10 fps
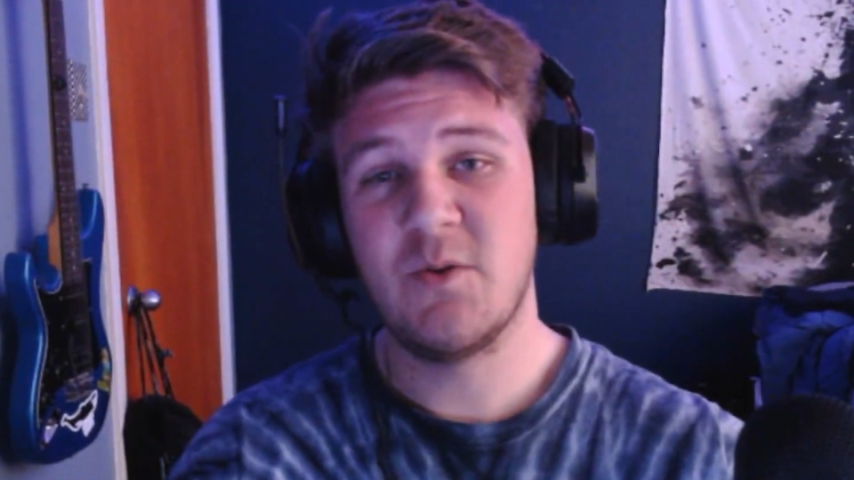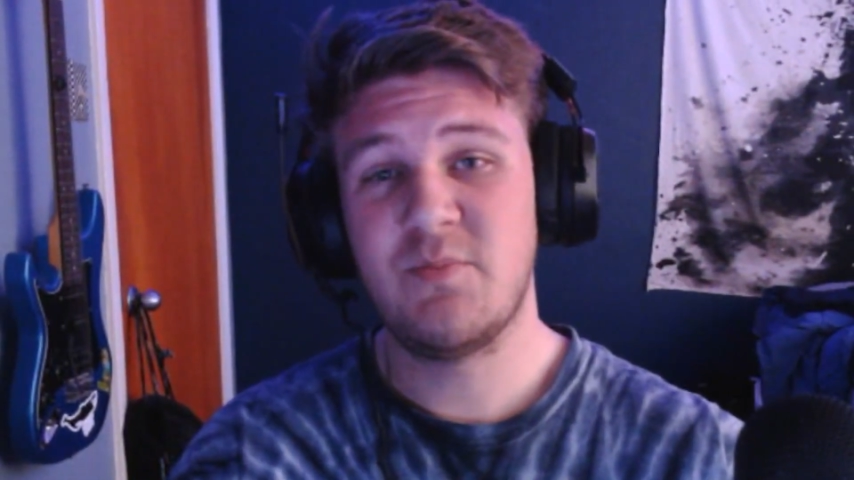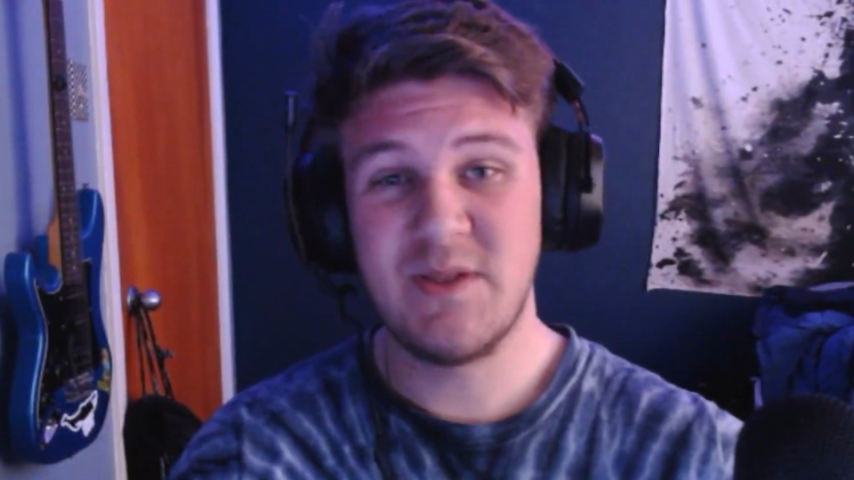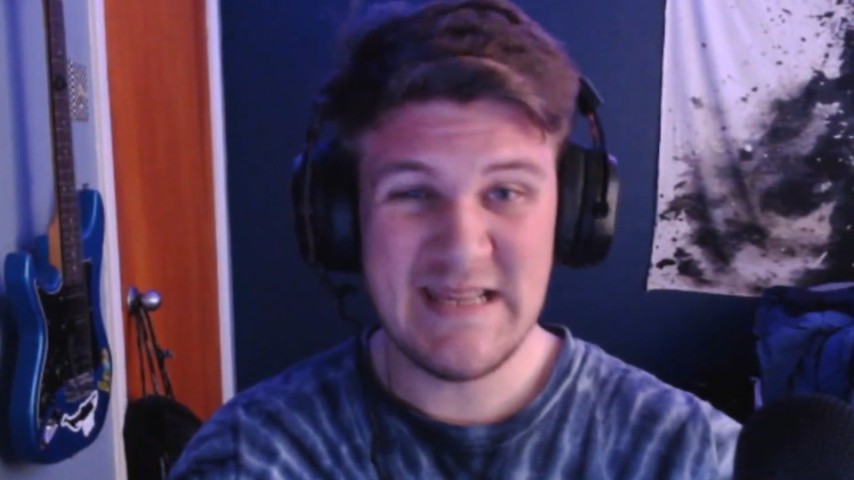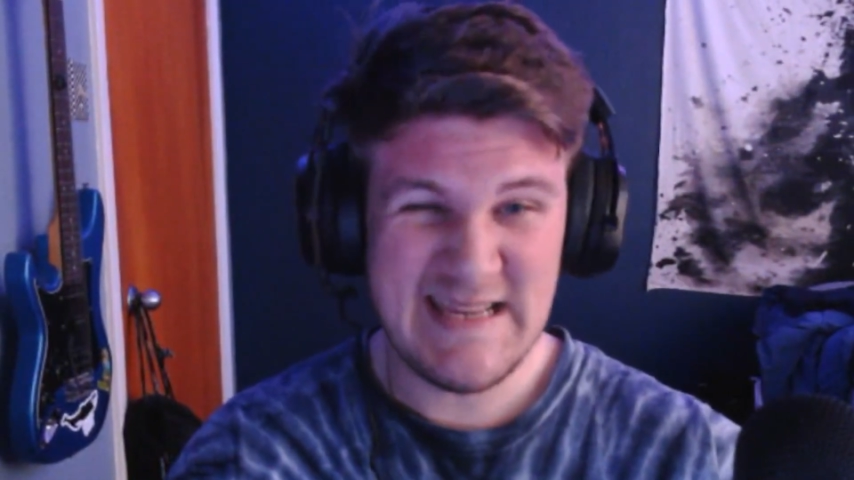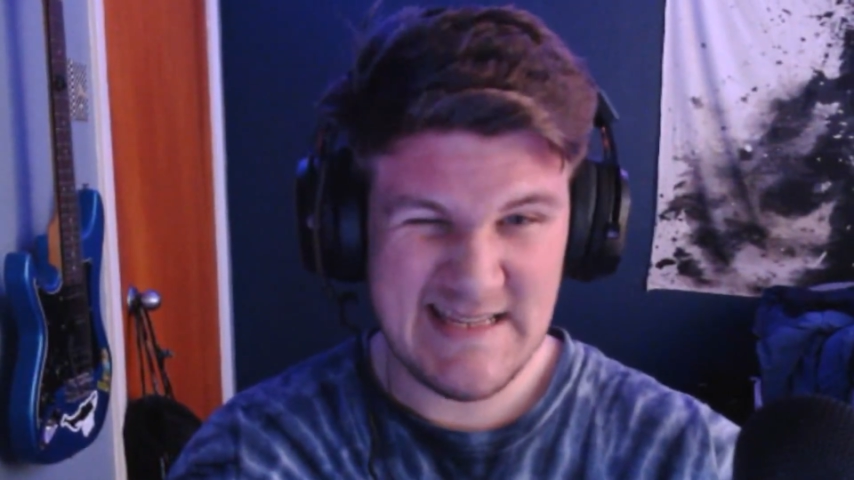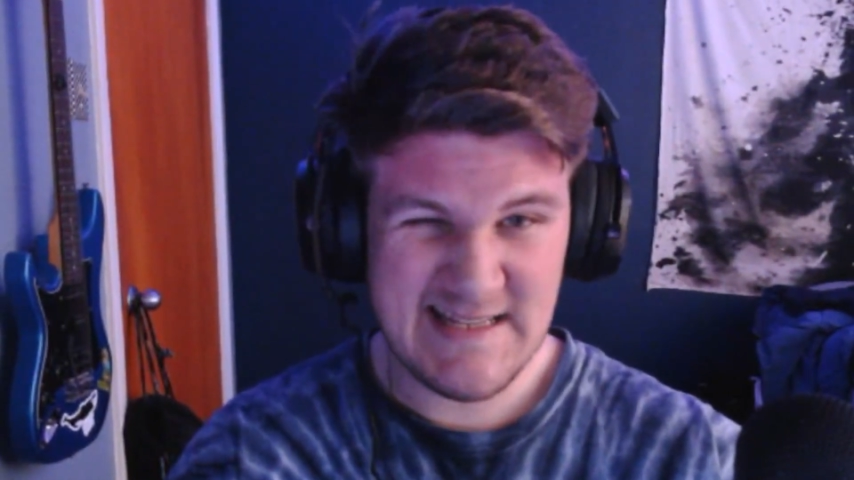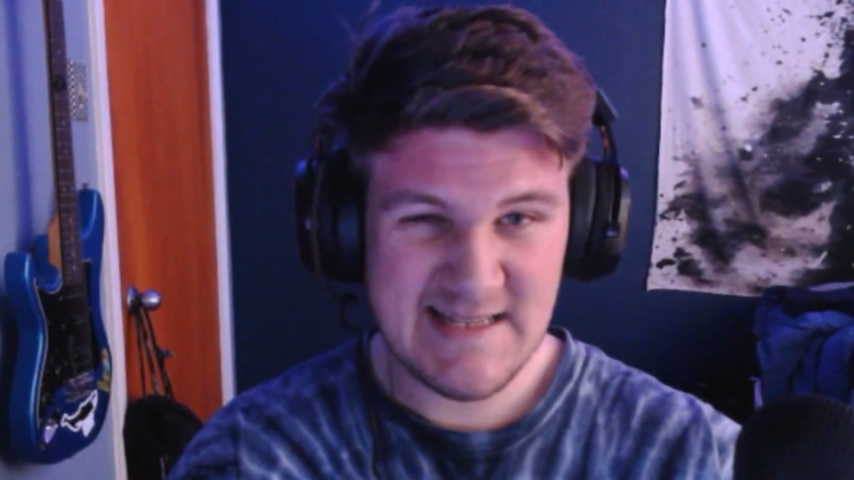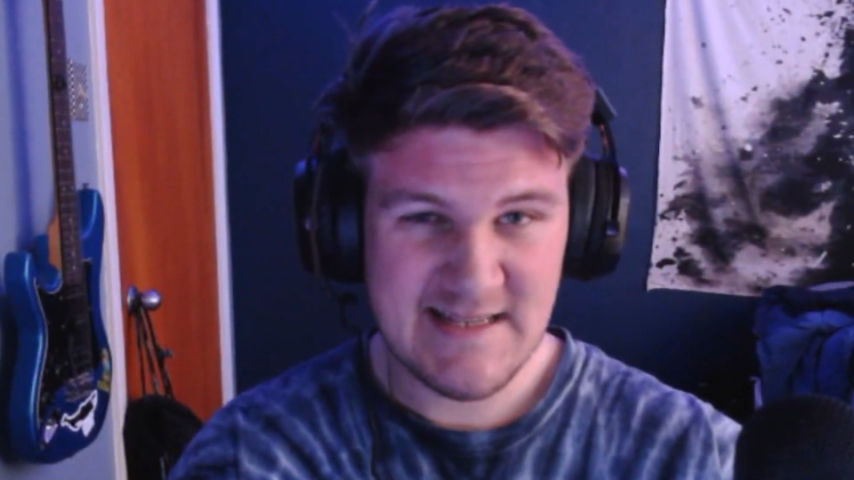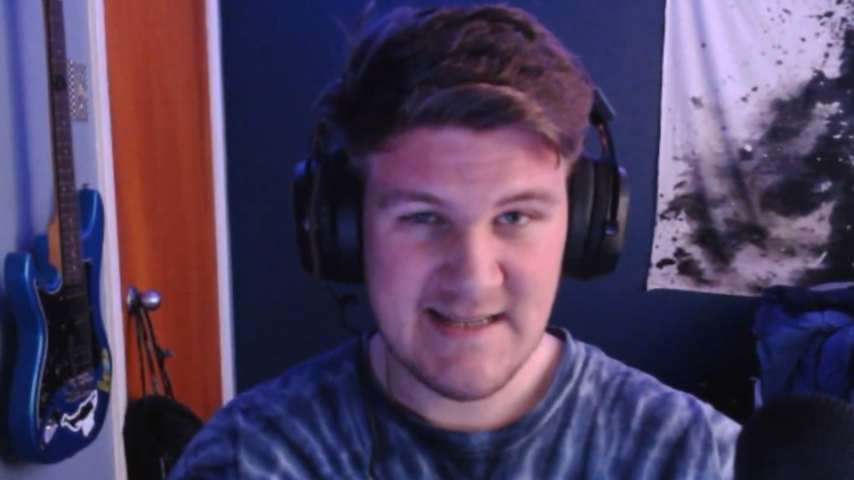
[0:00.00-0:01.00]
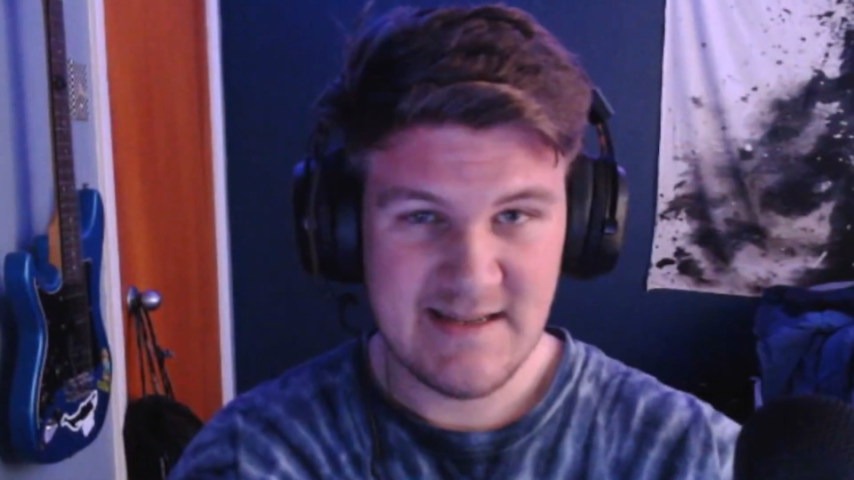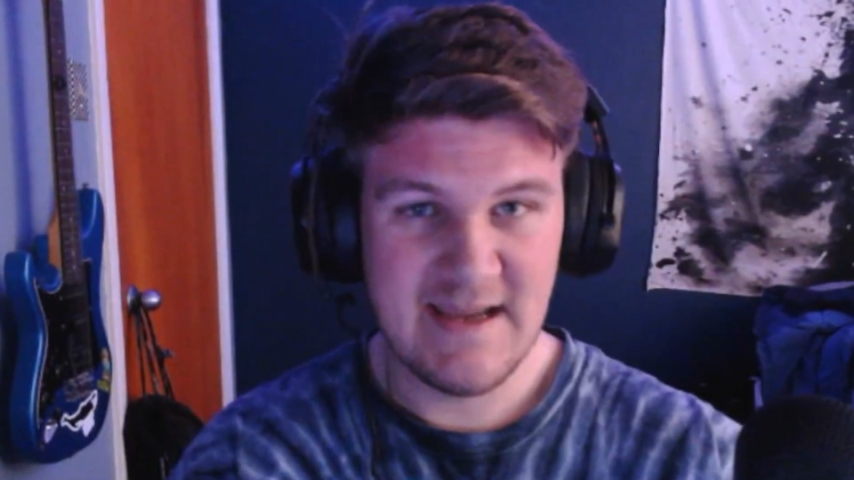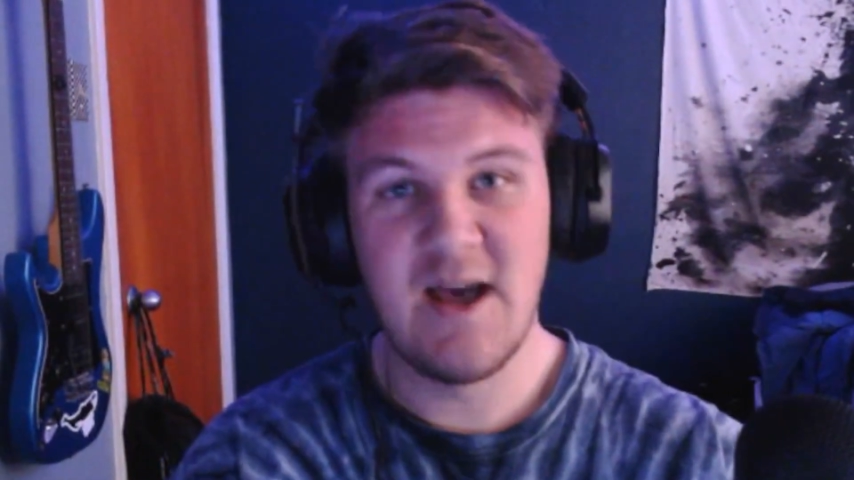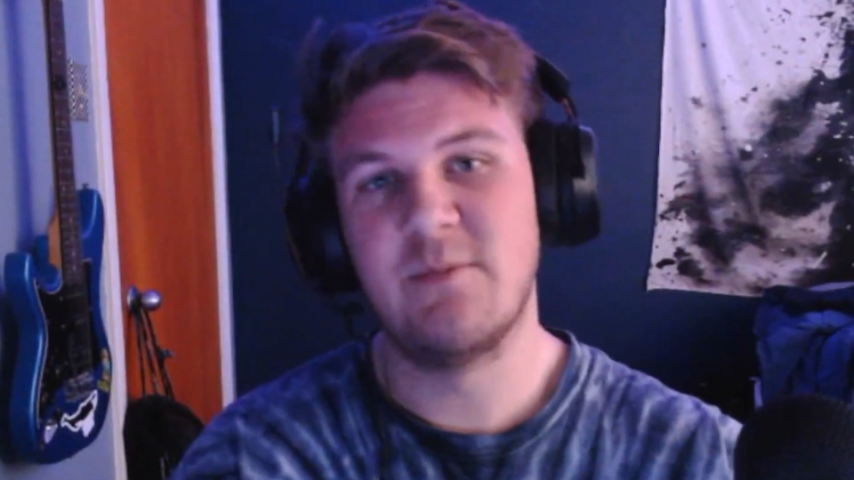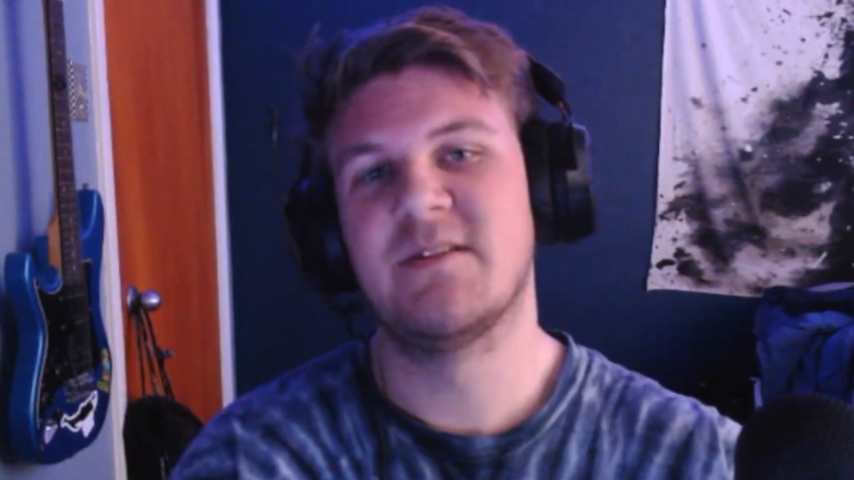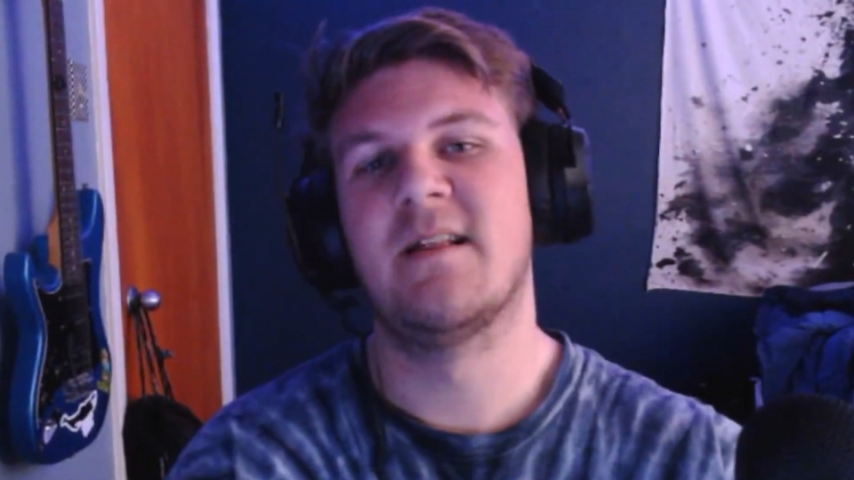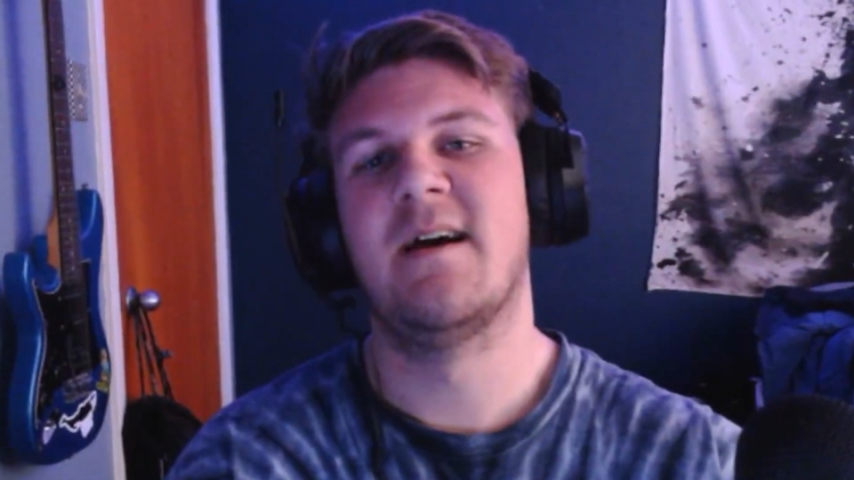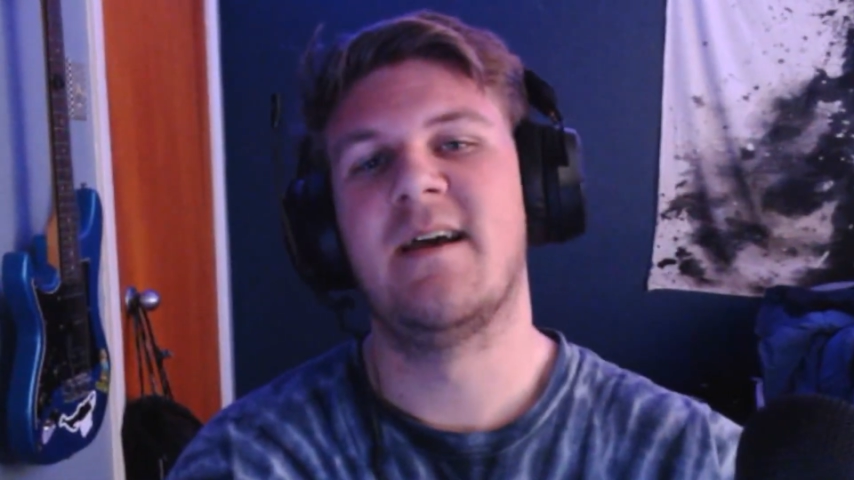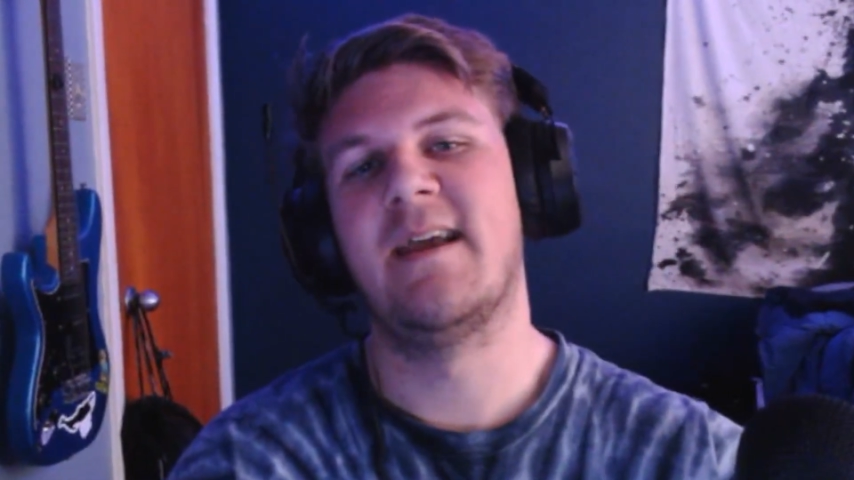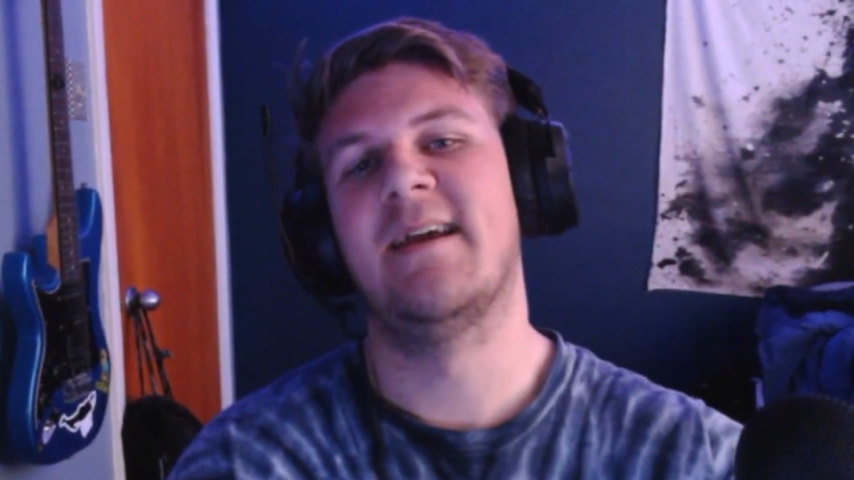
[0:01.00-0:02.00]
please. It helps a
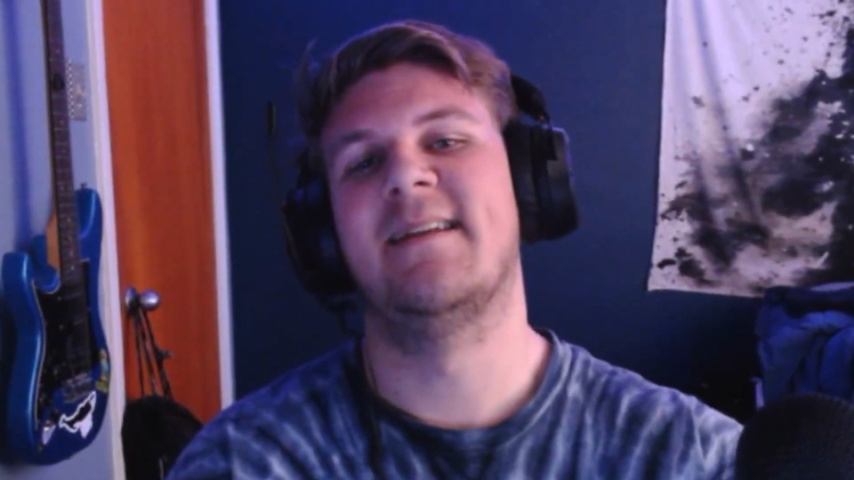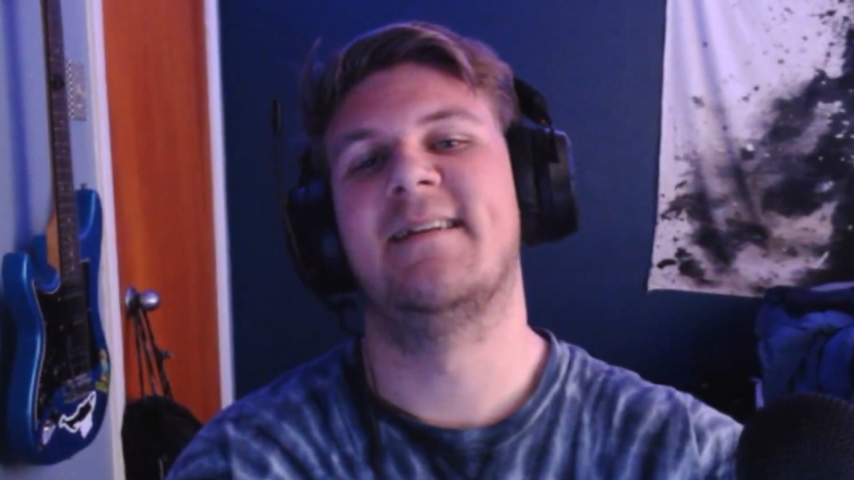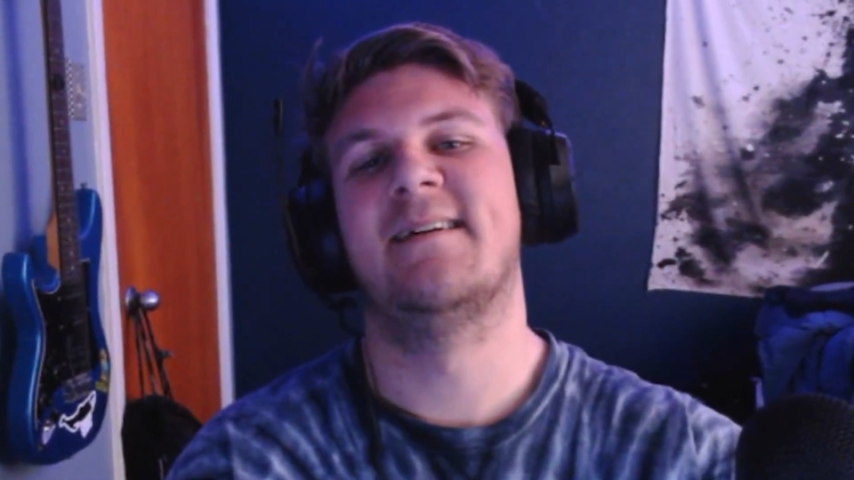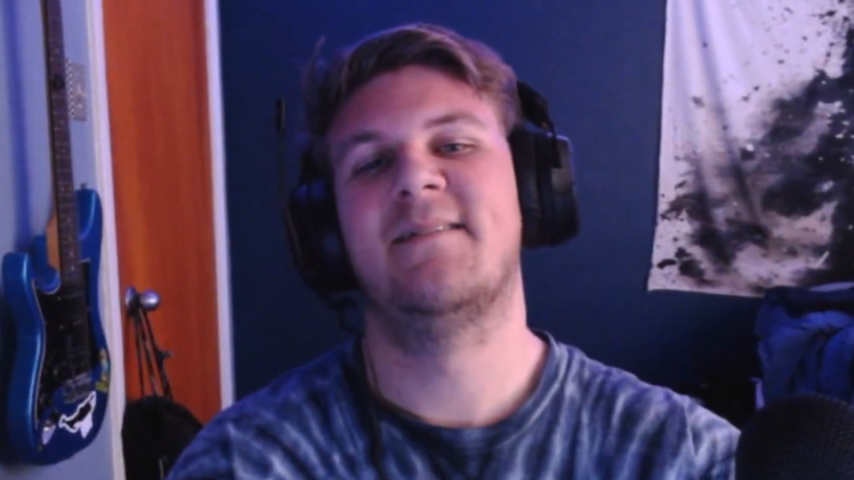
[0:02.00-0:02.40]
lot, and